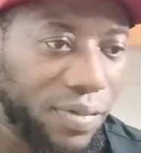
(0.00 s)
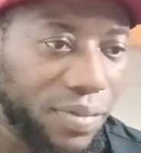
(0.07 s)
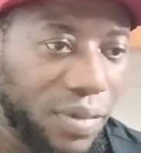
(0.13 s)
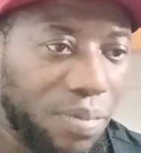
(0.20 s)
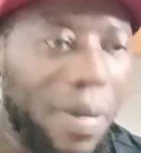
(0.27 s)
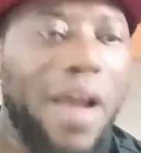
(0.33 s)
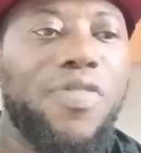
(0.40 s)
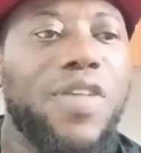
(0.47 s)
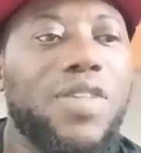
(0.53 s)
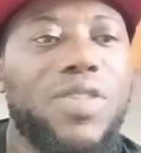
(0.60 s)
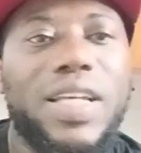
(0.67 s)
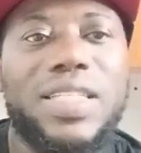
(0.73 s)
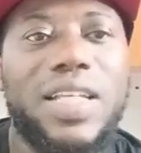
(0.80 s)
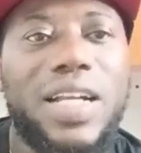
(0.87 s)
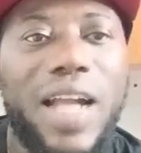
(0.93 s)
My friends
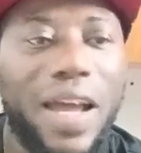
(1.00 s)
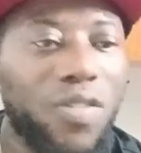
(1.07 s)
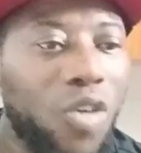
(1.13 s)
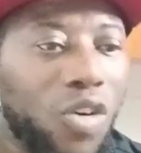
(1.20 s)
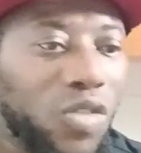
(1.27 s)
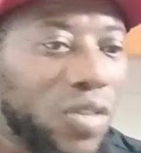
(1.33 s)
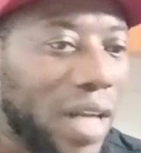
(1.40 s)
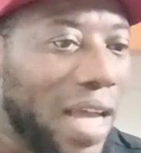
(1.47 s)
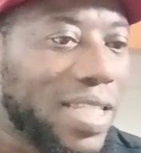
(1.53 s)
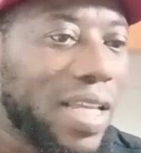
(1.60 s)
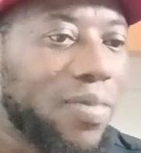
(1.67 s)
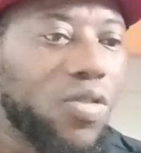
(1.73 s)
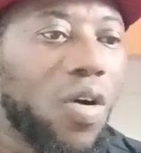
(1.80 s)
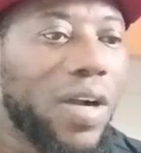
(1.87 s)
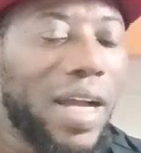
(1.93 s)
was nigga no na
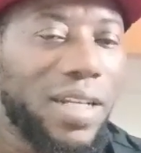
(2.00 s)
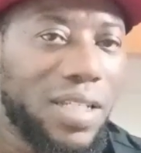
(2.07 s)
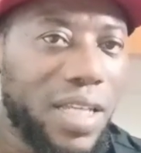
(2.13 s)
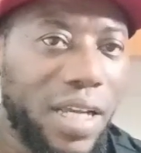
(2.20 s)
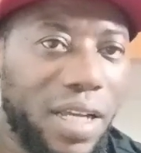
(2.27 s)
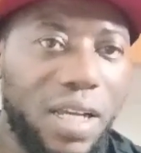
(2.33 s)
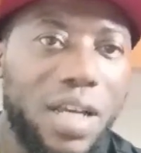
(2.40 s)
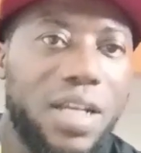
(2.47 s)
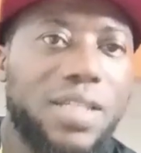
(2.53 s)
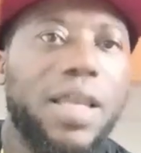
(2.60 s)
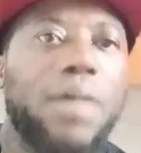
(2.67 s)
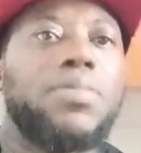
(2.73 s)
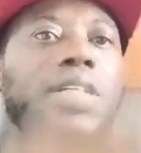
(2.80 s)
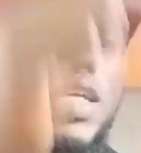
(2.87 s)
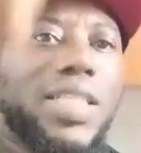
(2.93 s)
sem no can say.
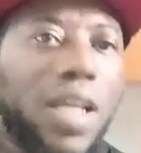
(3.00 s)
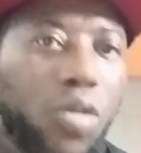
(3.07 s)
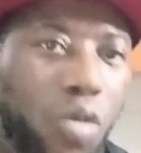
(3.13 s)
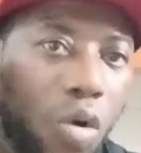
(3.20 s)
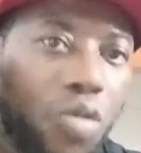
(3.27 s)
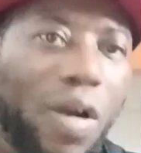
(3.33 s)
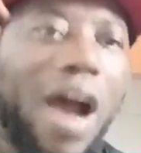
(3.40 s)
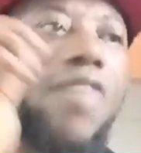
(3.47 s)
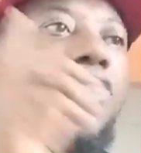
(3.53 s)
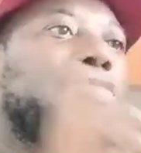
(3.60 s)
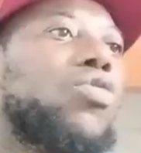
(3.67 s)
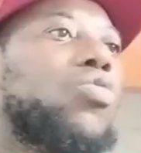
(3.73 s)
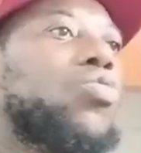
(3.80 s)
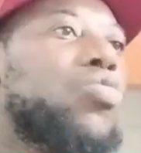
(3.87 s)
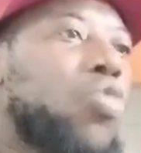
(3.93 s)
Some years ago, Raf,
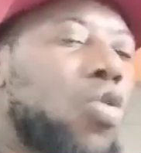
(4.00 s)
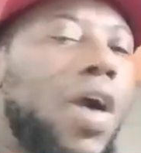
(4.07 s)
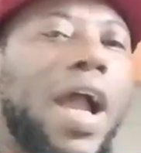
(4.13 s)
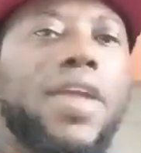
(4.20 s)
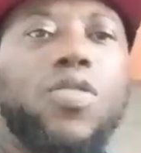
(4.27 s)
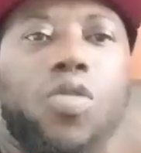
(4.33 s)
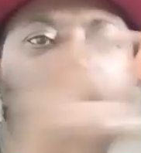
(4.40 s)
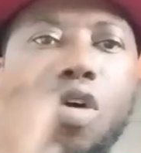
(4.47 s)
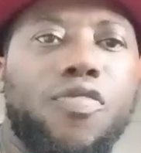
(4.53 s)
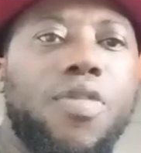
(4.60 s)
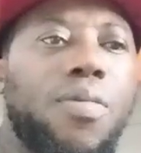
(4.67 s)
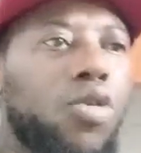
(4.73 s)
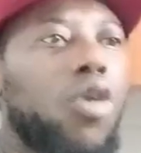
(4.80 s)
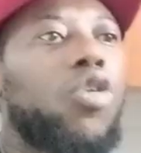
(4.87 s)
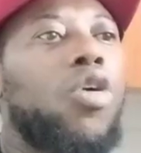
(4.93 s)
wo eno nko for
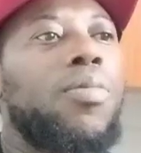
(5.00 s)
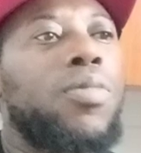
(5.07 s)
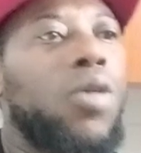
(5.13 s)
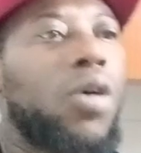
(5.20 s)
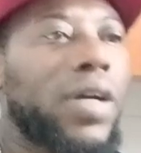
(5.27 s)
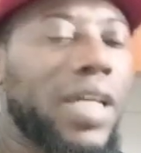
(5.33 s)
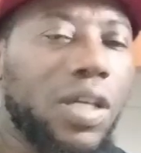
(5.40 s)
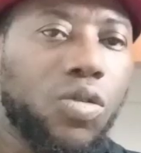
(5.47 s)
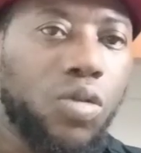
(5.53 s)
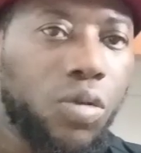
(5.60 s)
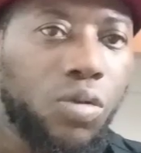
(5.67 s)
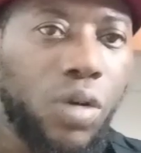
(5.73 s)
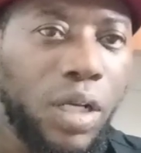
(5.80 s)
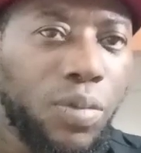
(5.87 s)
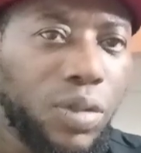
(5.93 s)
moko blocky
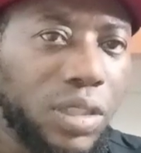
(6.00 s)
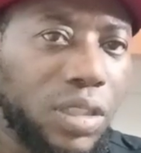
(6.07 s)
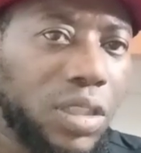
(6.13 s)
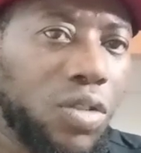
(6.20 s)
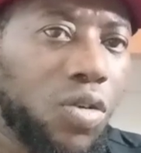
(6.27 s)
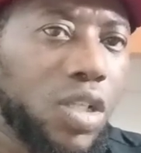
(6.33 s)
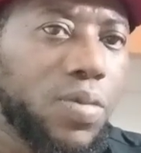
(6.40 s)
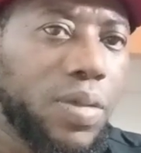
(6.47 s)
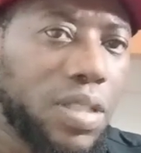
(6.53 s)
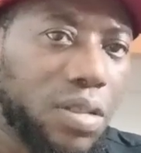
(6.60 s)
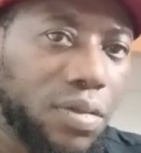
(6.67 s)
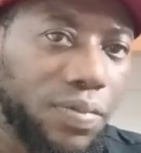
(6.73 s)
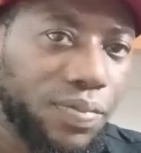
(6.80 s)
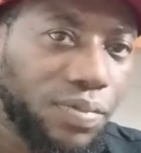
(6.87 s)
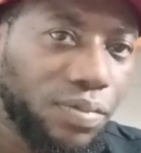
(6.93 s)
Kolebu Teaching
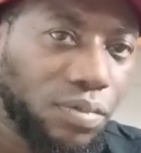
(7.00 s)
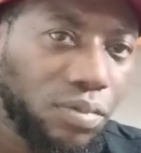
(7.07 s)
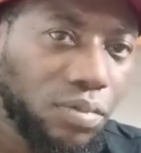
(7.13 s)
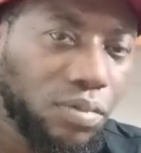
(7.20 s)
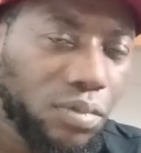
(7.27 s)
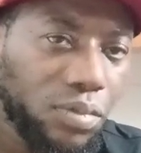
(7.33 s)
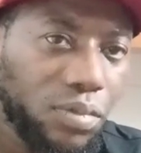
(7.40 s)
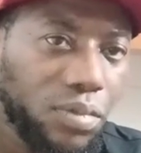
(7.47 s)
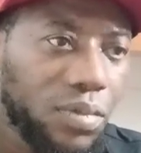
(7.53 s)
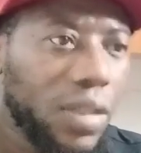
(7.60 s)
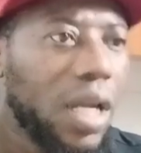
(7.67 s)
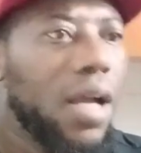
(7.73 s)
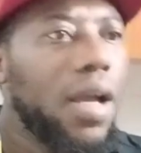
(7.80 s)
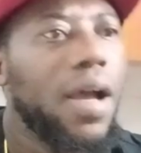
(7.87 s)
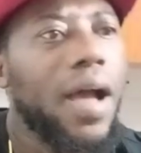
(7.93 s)
Hospital.
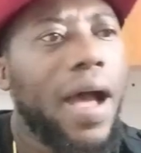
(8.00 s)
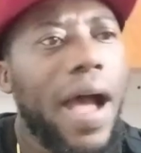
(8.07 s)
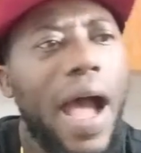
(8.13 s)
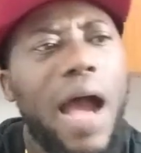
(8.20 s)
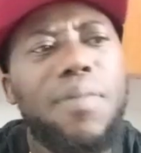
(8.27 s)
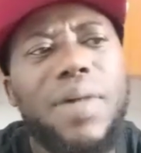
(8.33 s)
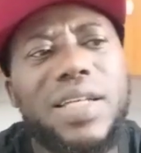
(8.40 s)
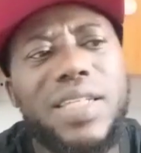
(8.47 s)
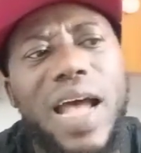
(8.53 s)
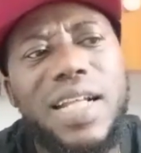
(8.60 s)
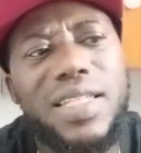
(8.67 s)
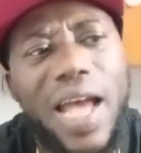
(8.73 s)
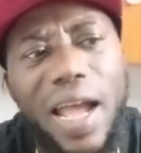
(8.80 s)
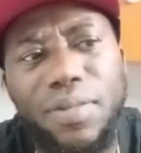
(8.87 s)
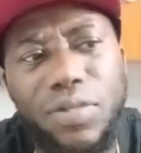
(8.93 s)
Ama sa
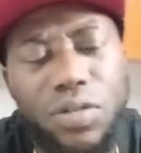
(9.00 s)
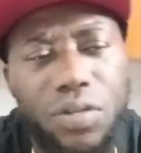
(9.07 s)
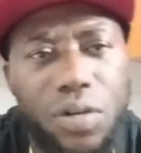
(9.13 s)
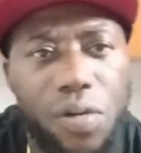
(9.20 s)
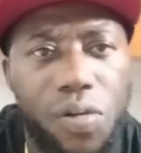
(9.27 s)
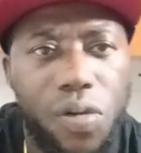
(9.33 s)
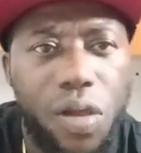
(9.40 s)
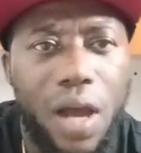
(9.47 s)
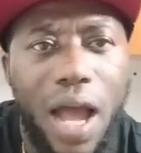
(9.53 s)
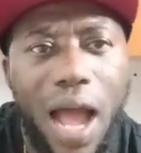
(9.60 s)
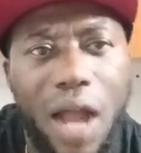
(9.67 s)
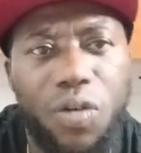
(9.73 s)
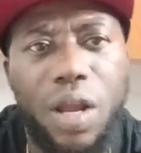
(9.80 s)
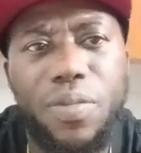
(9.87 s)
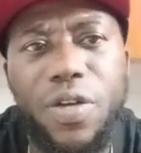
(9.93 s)
time no
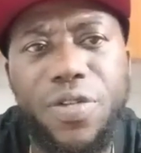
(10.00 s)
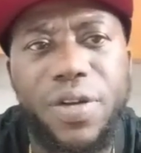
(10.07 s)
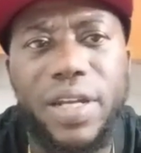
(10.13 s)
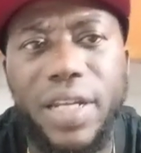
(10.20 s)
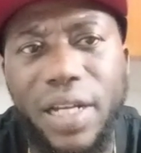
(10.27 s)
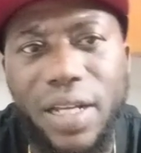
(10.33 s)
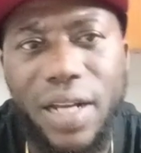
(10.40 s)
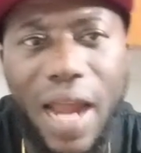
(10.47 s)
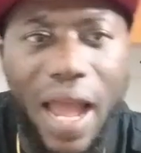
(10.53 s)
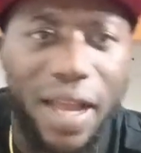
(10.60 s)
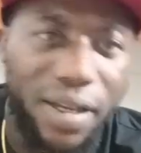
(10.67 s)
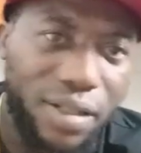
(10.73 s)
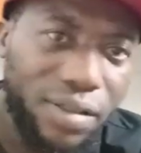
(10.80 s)
akola bi hwe ne kra